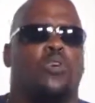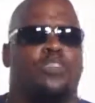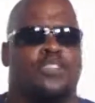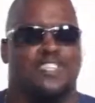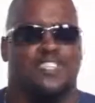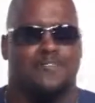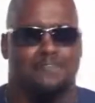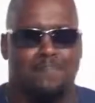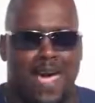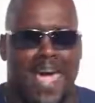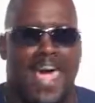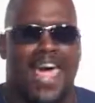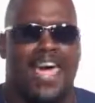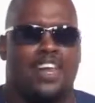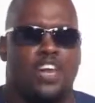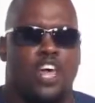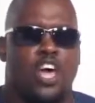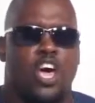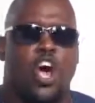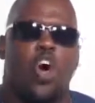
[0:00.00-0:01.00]
what this
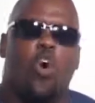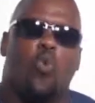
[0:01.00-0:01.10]
man